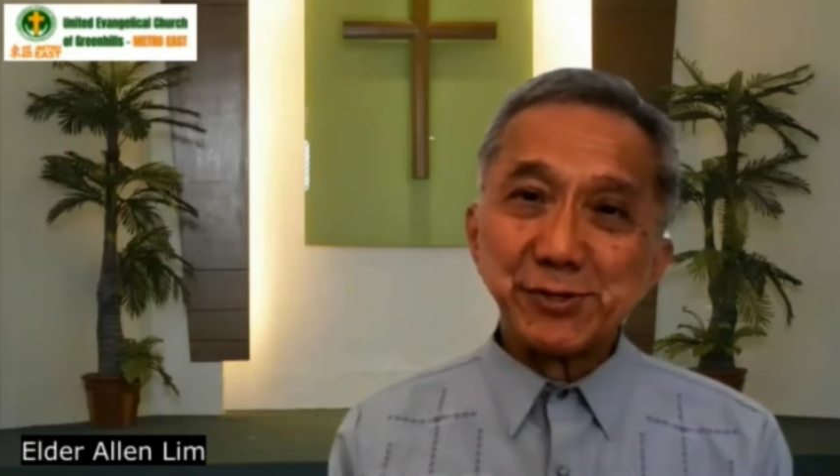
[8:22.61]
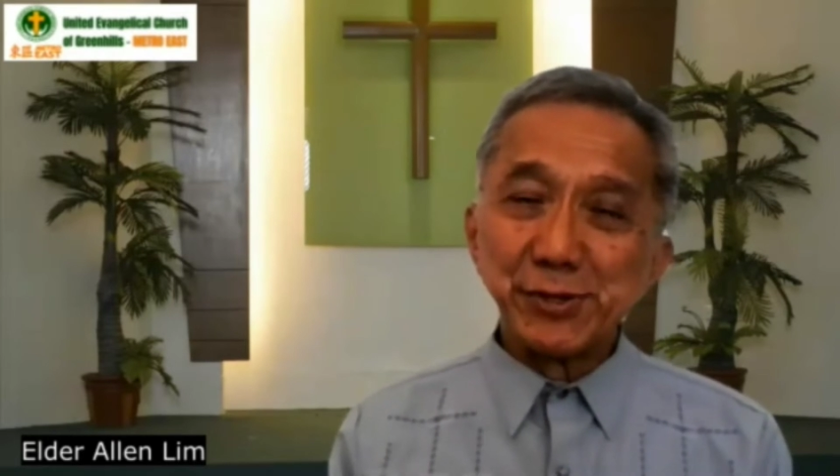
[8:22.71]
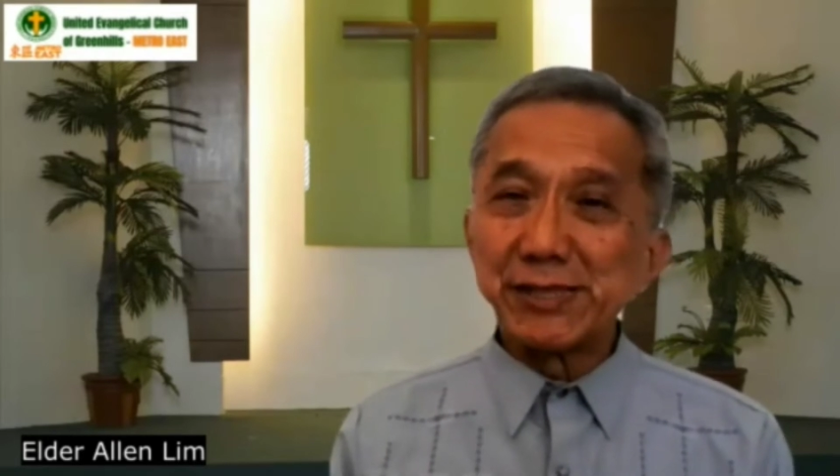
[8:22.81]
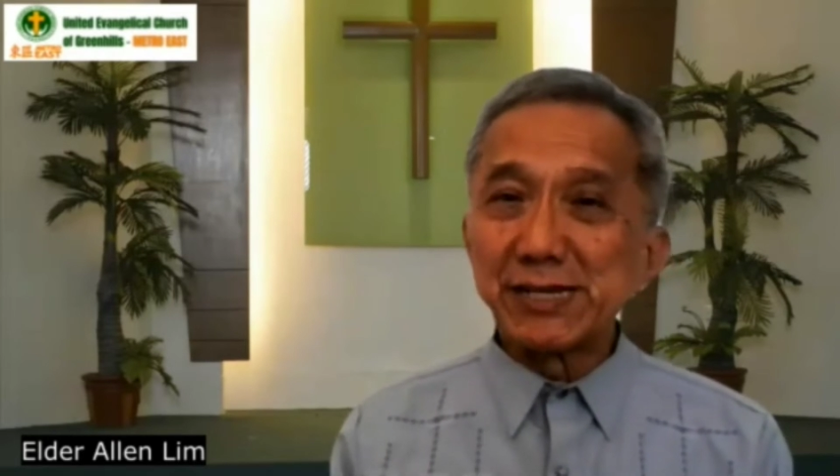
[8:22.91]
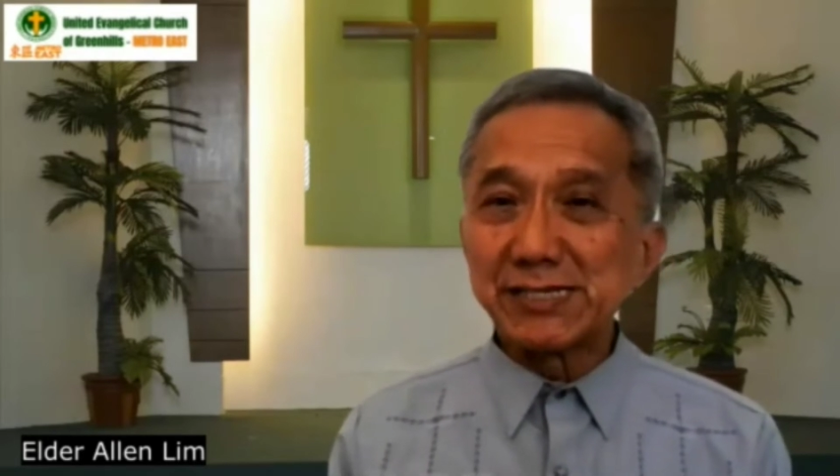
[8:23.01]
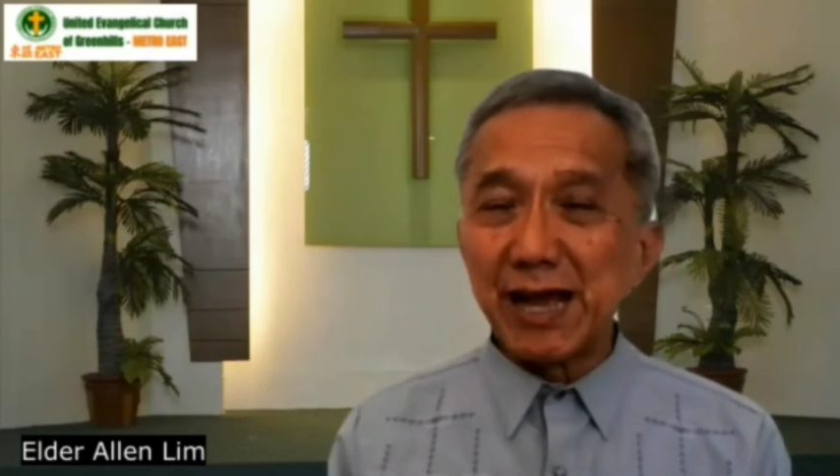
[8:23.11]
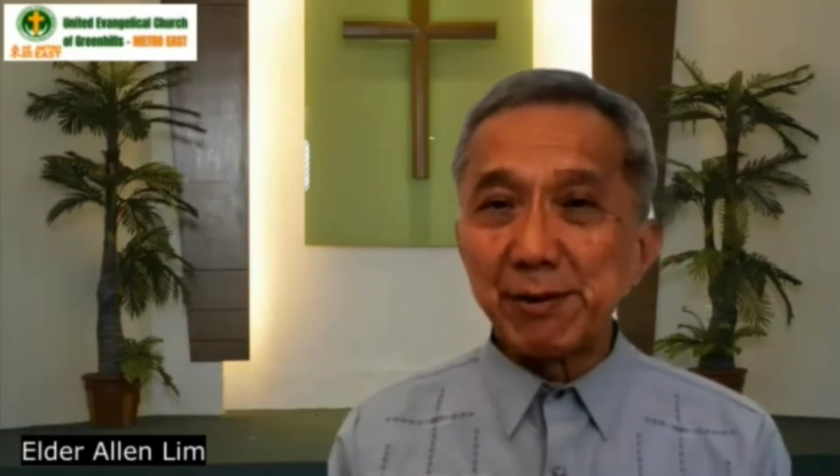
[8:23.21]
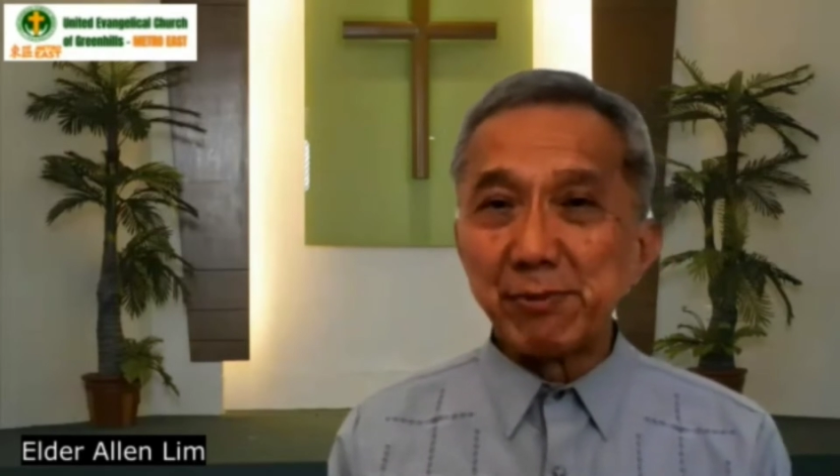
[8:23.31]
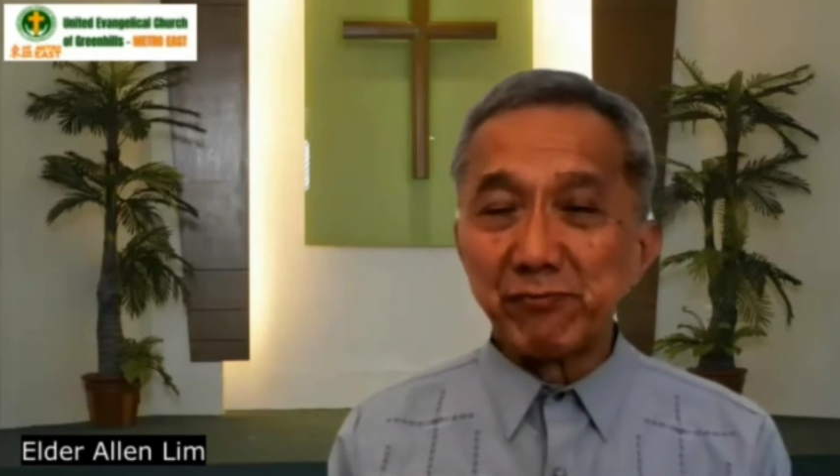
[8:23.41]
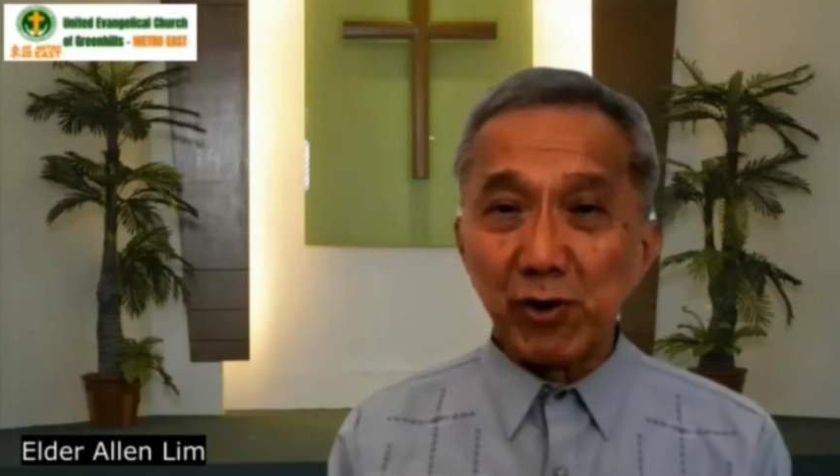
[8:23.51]
during this
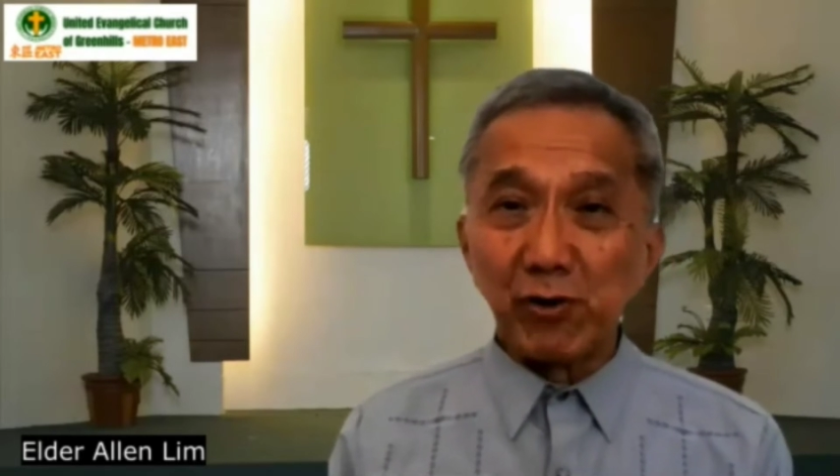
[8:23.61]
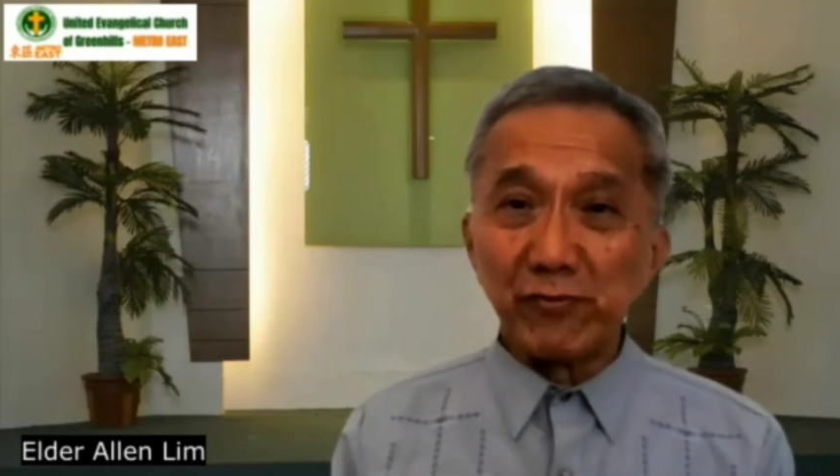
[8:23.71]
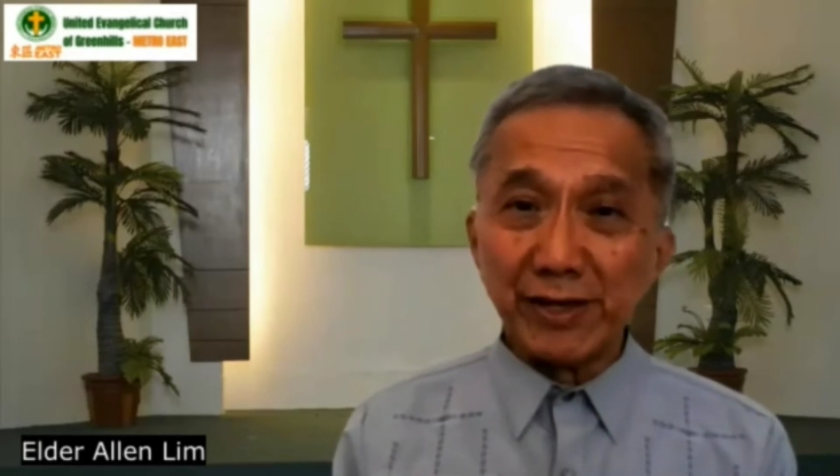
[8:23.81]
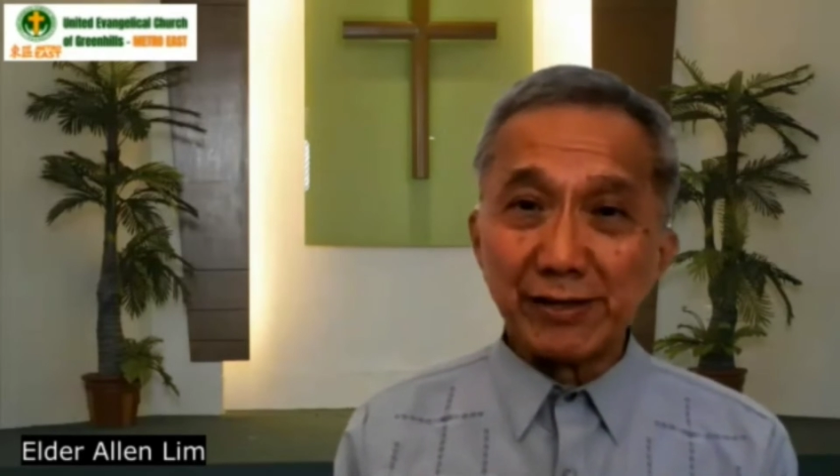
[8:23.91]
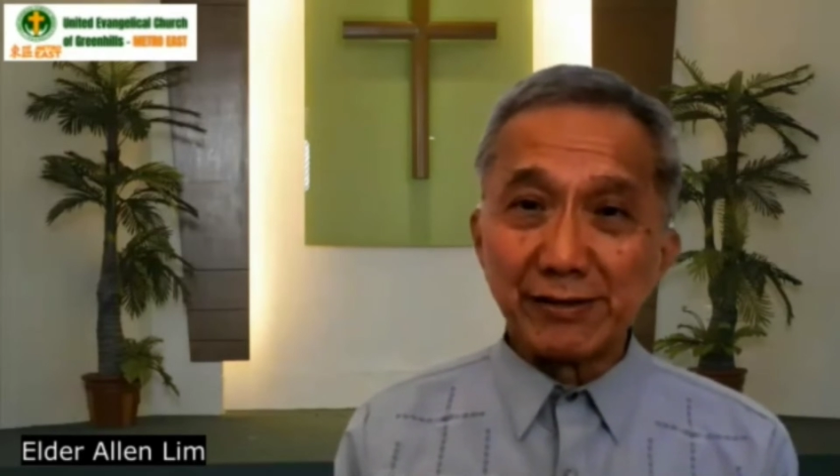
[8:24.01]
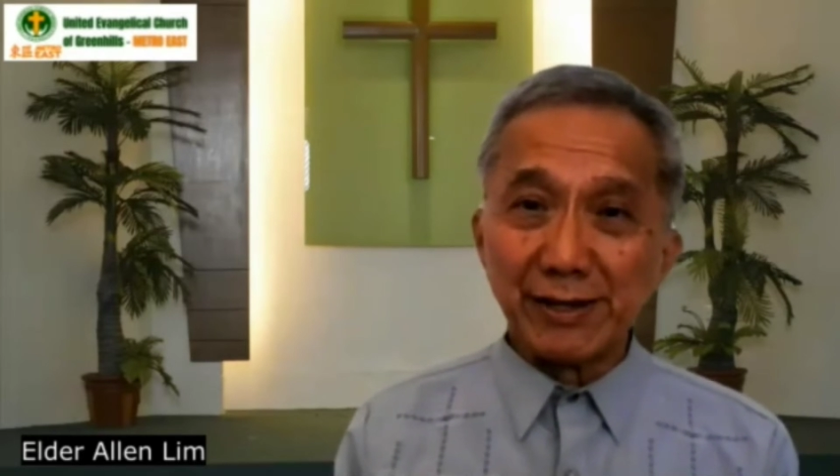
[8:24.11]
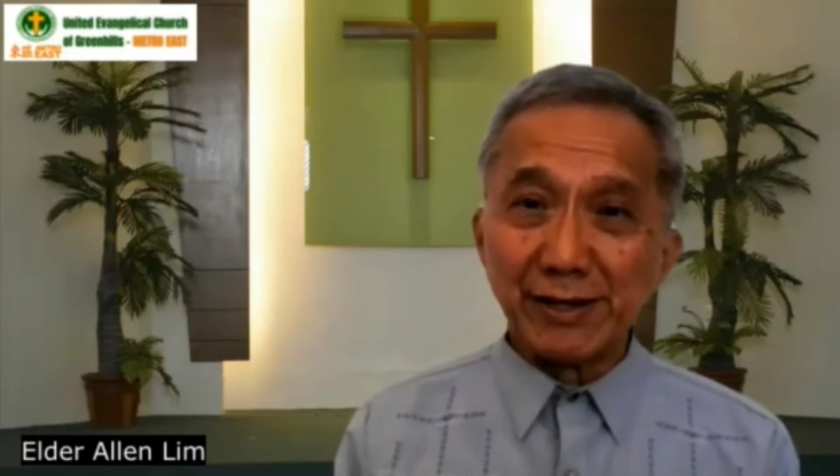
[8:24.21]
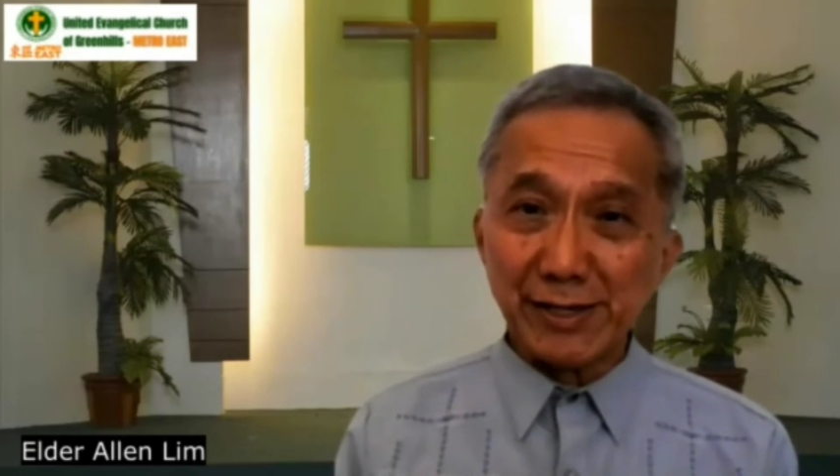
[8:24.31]
time of COVID,